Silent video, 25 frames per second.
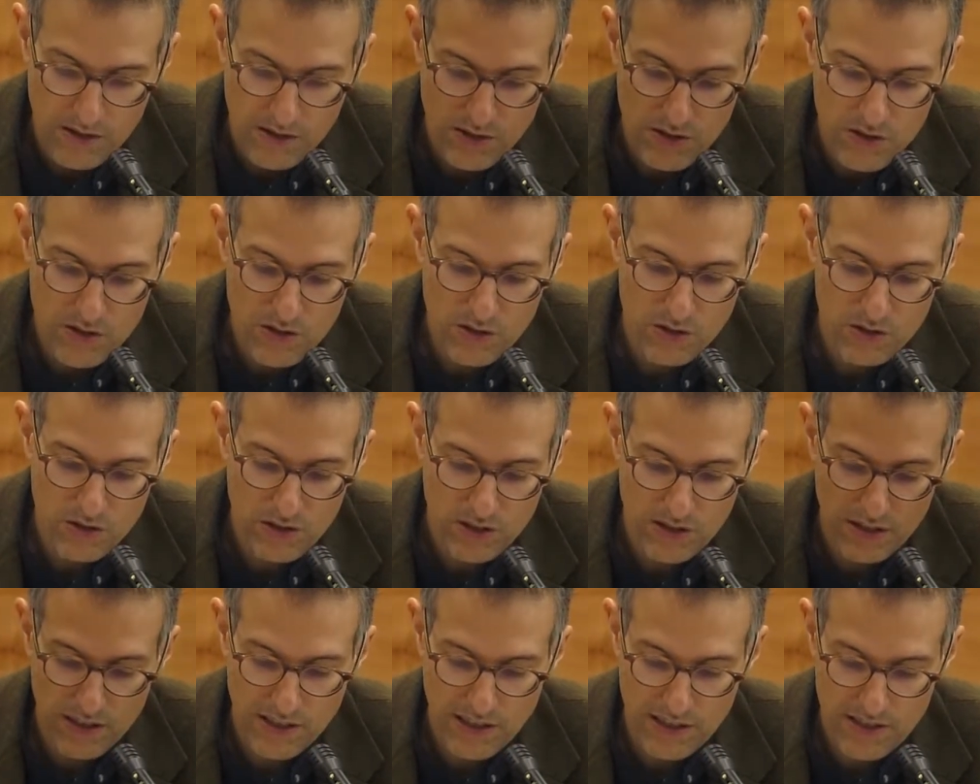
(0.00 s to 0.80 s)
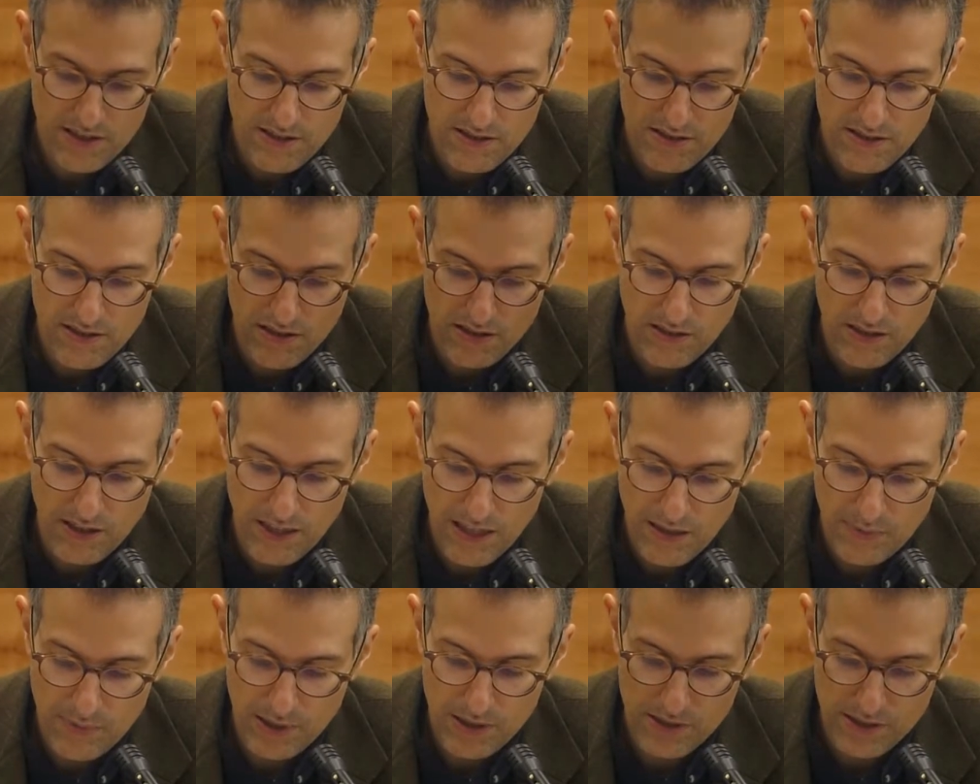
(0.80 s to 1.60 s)
"Socially necessary
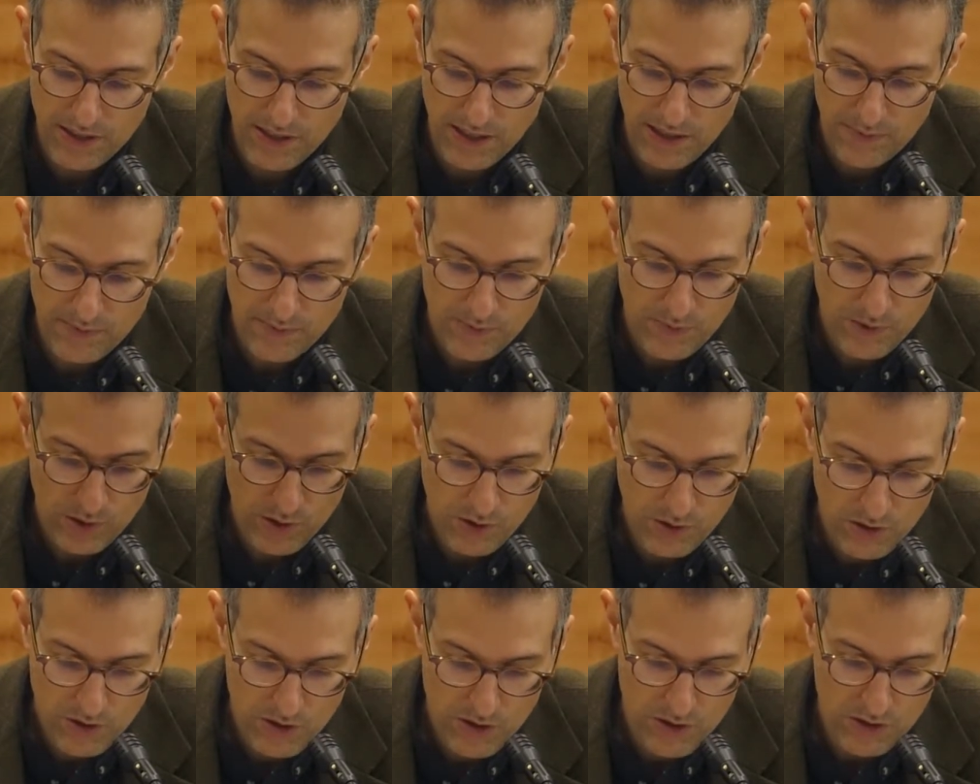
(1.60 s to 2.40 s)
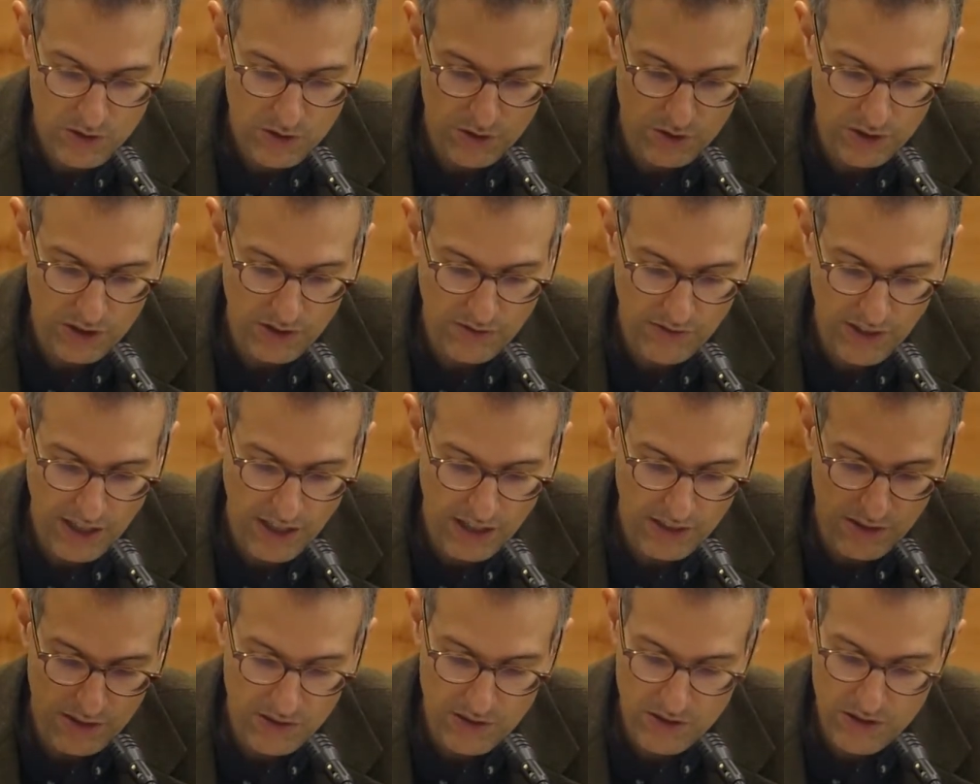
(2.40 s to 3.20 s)
labor time constituting
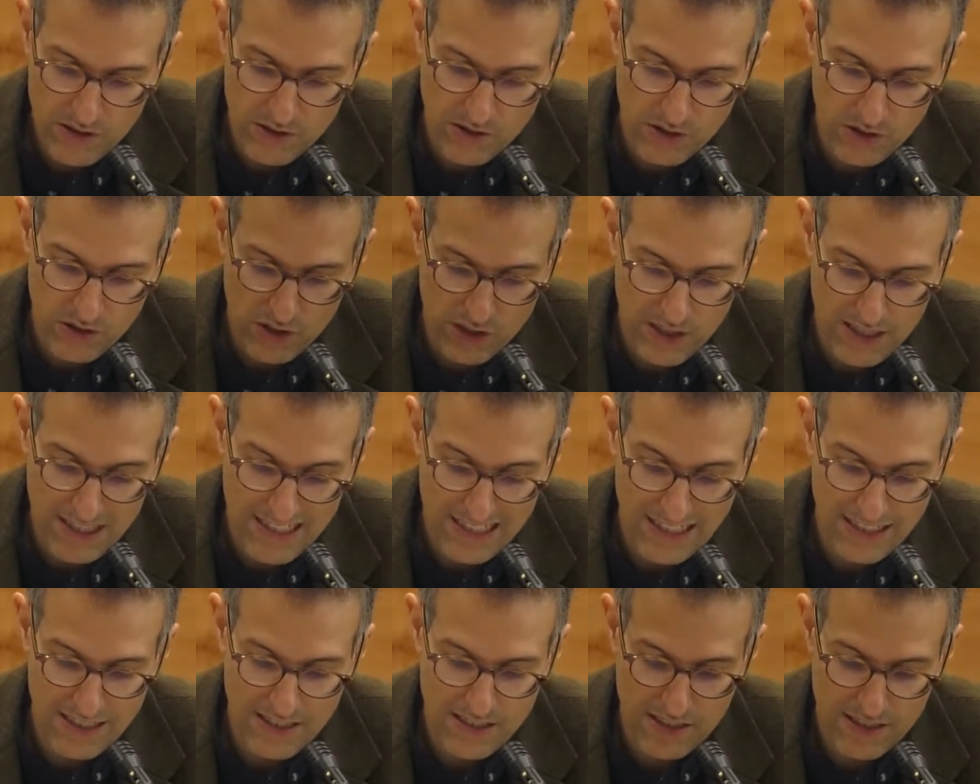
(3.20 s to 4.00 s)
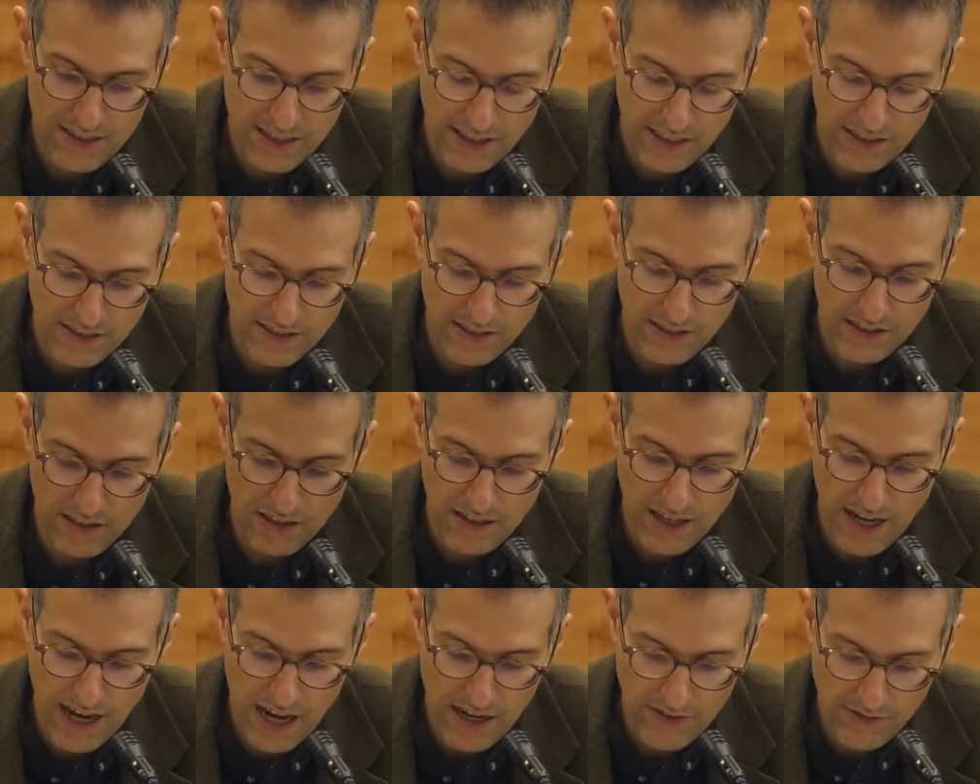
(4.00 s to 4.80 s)
value is not just a technical
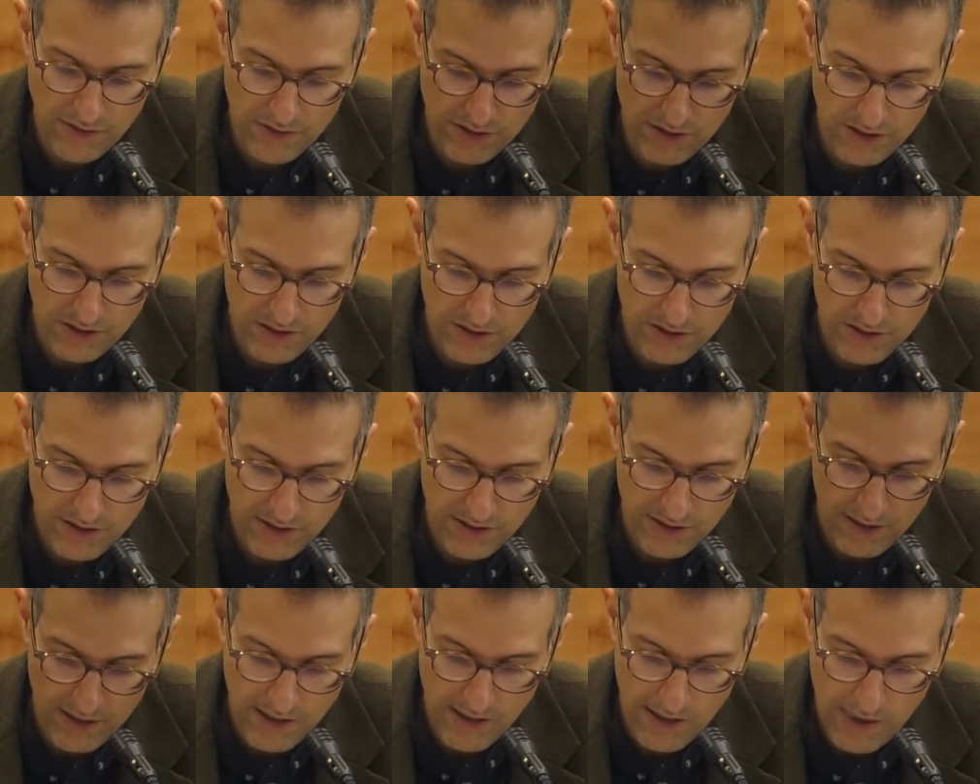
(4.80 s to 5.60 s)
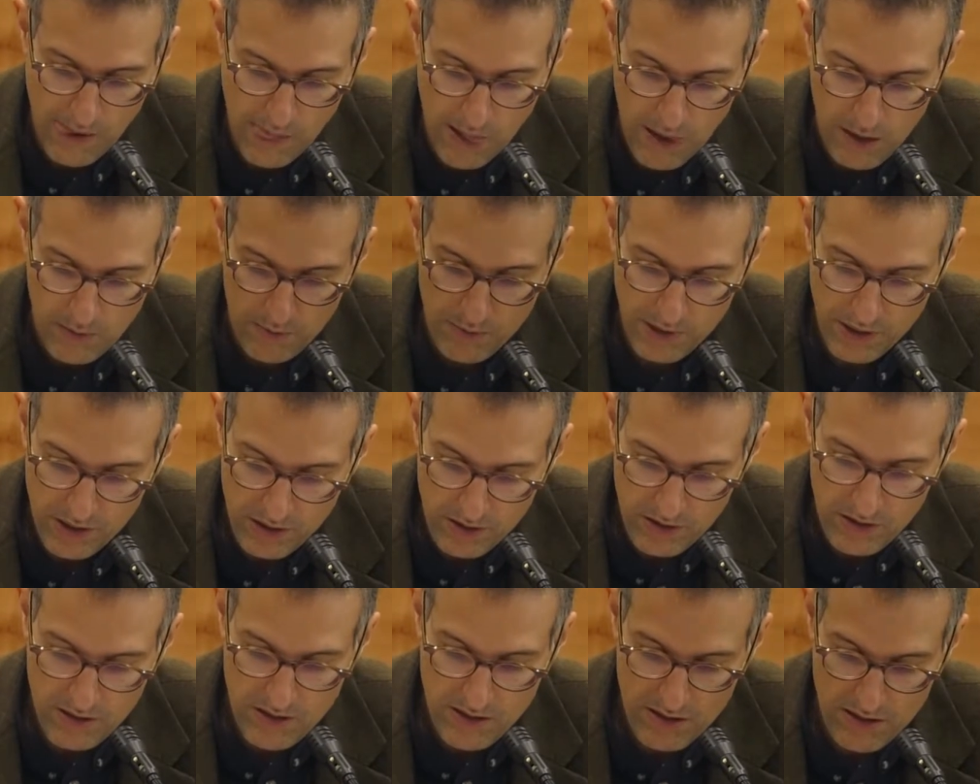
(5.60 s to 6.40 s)
average,
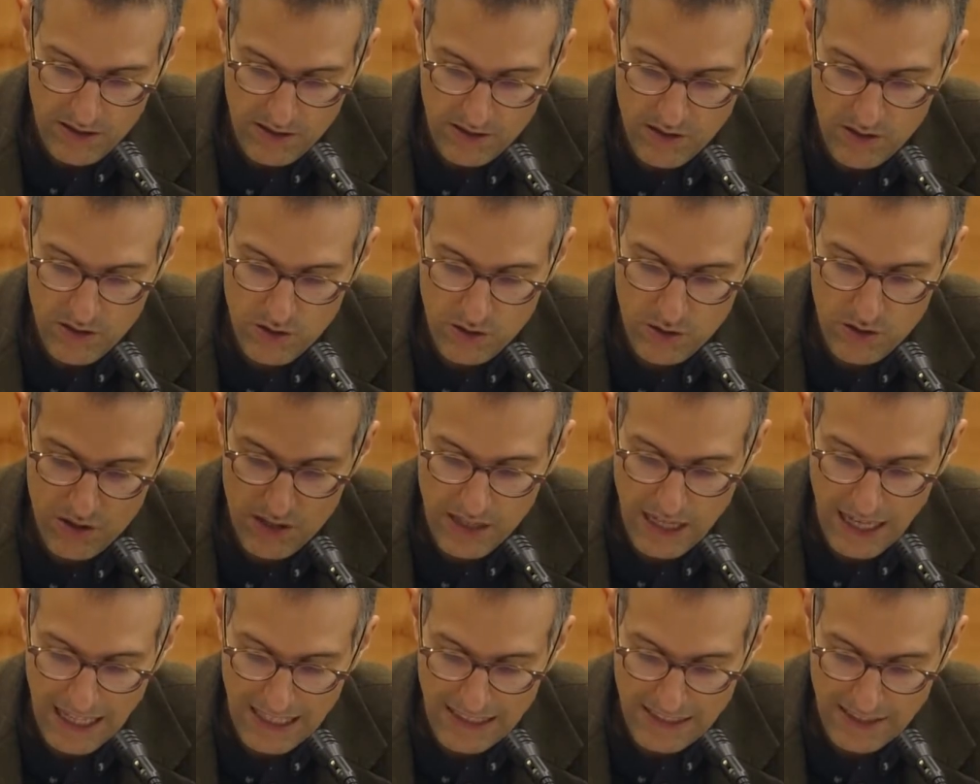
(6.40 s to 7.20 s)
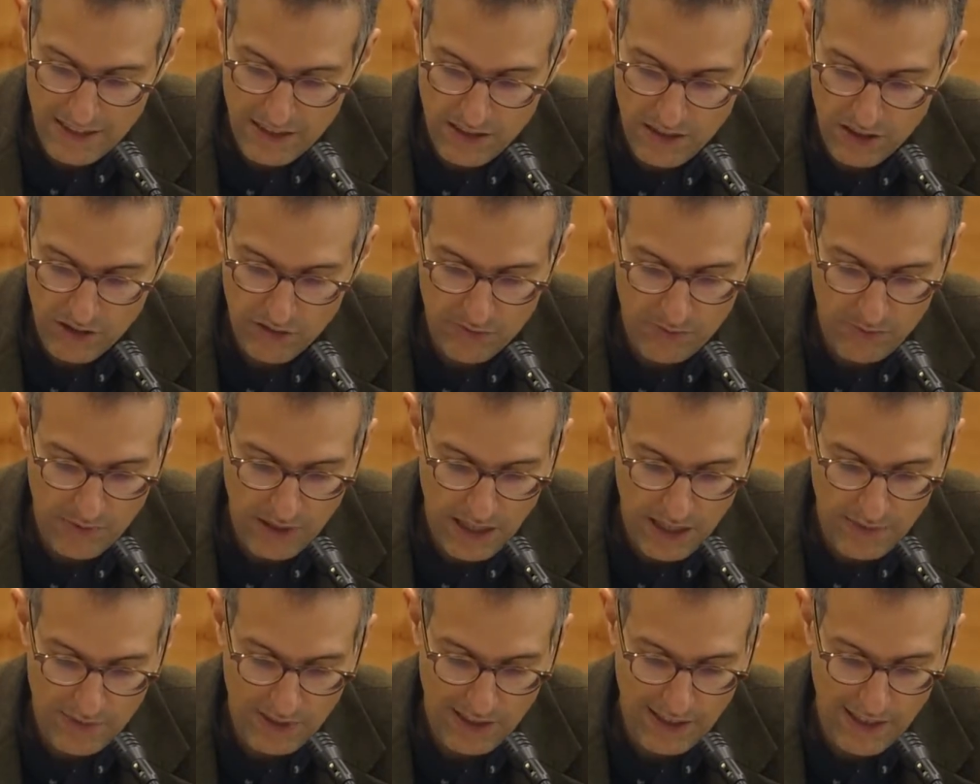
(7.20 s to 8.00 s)
because the sociality of
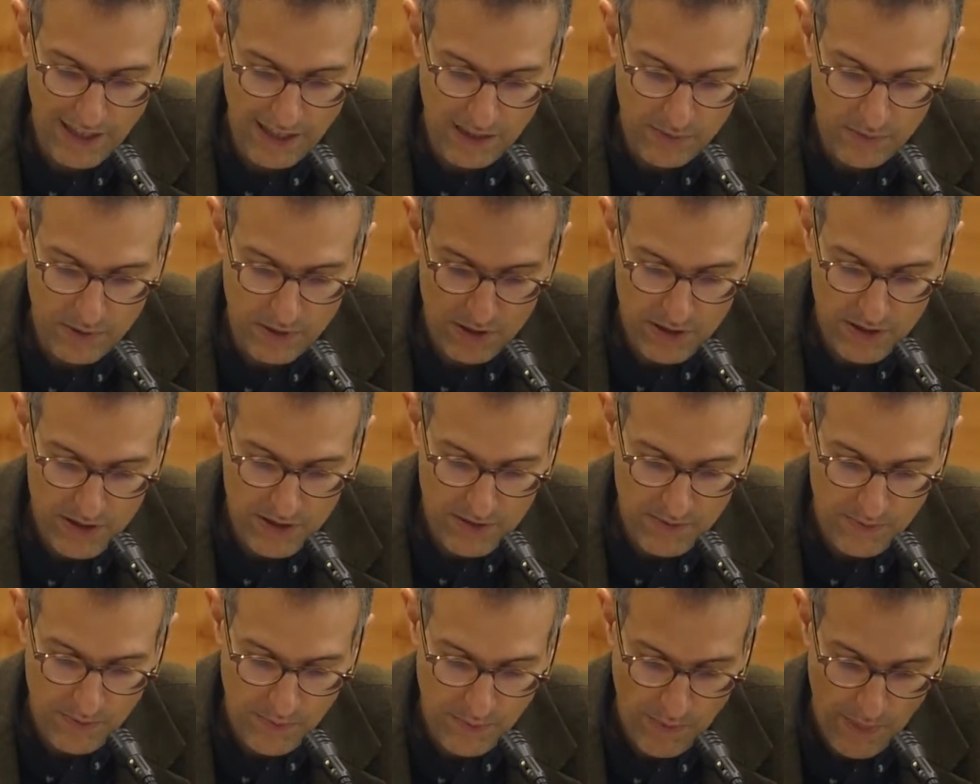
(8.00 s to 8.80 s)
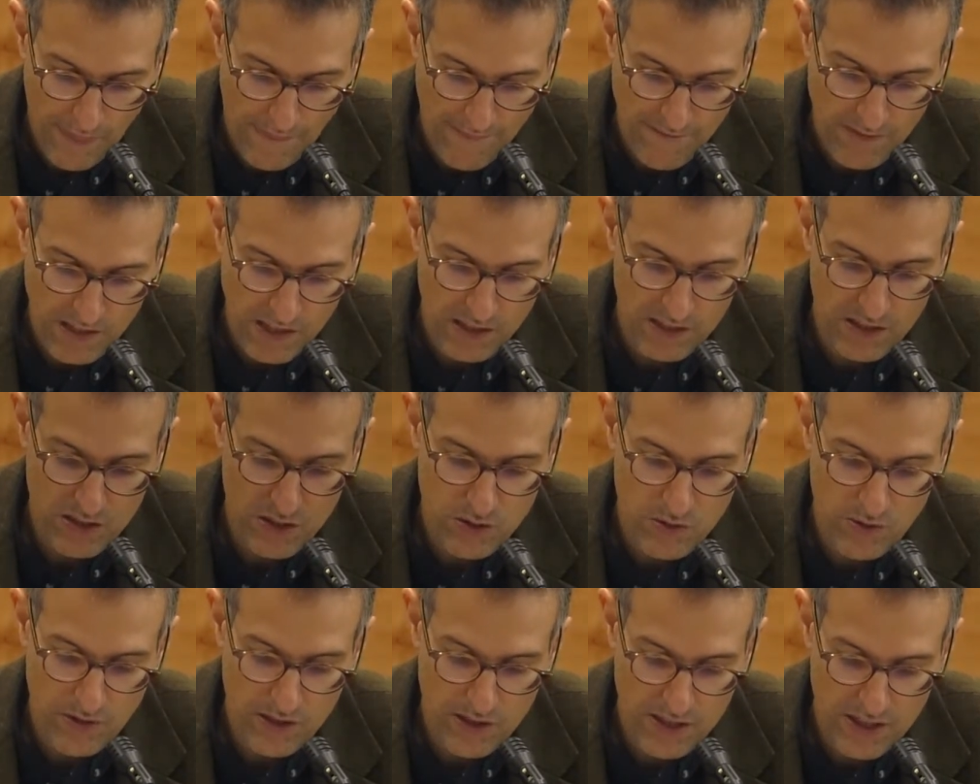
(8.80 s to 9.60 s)
private laborers, and
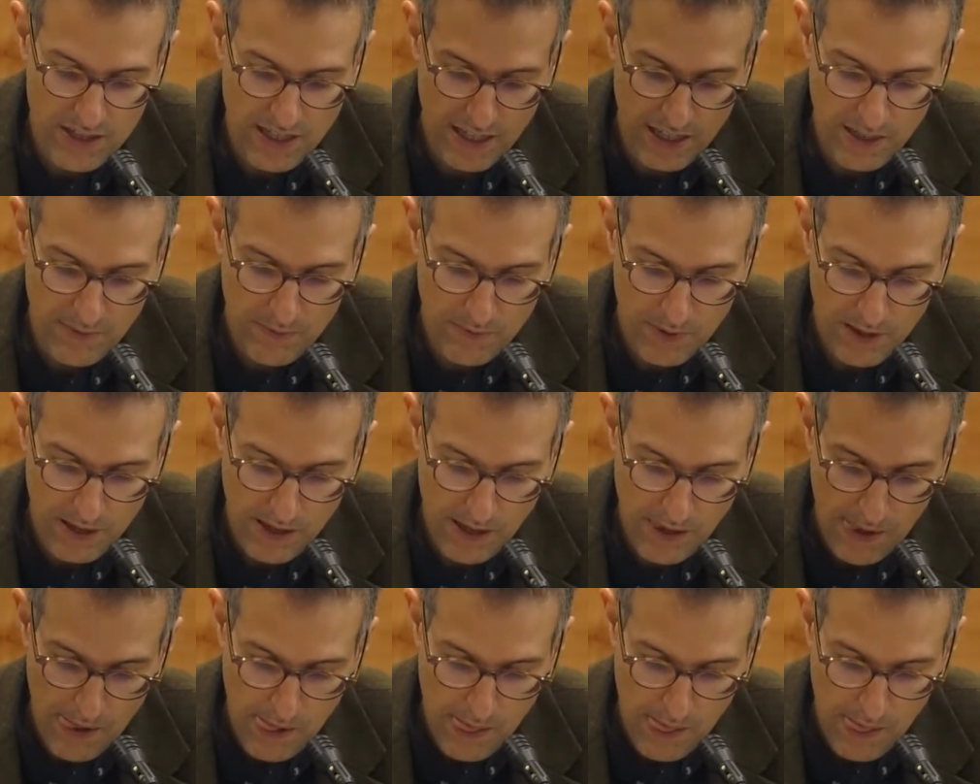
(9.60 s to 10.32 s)
so the same